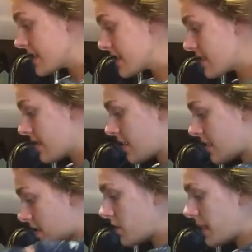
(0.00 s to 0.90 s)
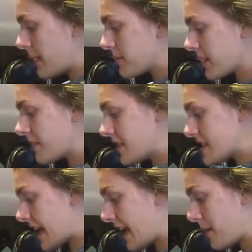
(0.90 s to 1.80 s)
this, she'll be able to
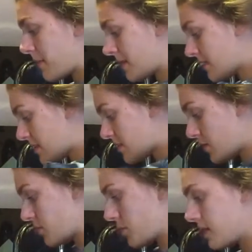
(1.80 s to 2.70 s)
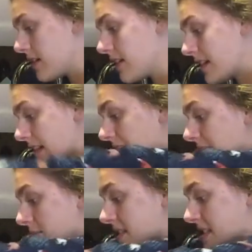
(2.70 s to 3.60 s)
convince Gabe to let them